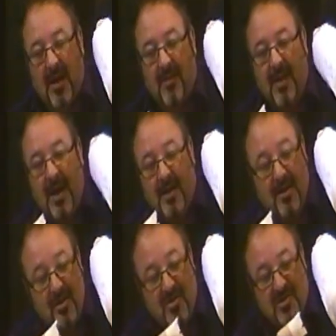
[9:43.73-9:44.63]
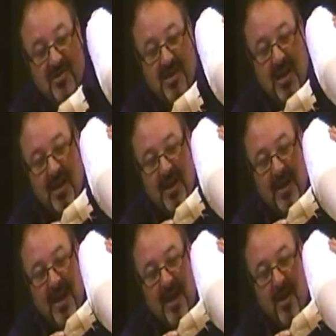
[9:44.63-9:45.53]
And then just stick
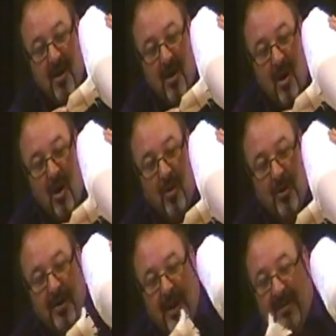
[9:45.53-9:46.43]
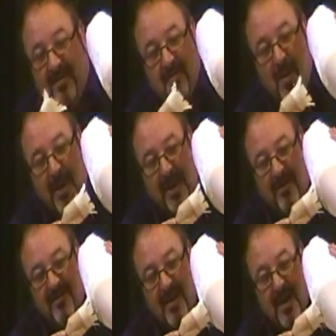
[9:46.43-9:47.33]
your leg on. Now, this is my
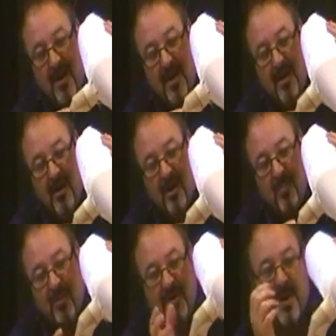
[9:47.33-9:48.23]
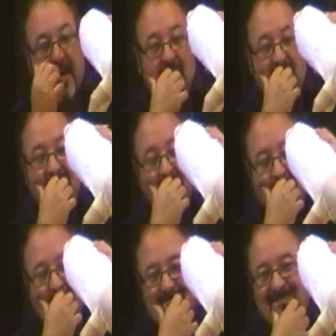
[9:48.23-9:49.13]
petals there. I can put it there and
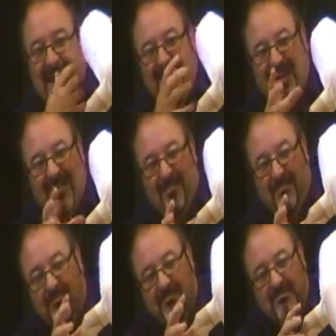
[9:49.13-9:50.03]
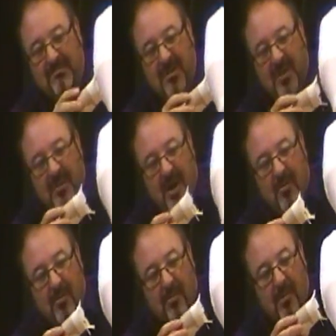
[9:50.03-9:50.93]
decide, yeah, that's a, hmm, I don't
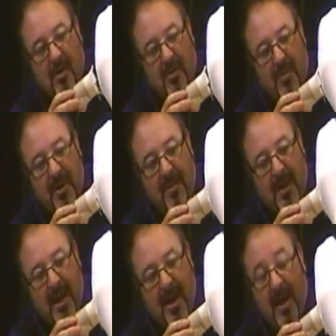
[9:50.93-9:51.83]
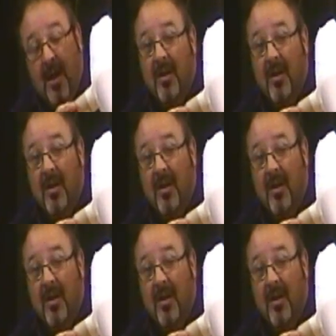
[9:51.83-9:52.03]
know, I'm going to put it there.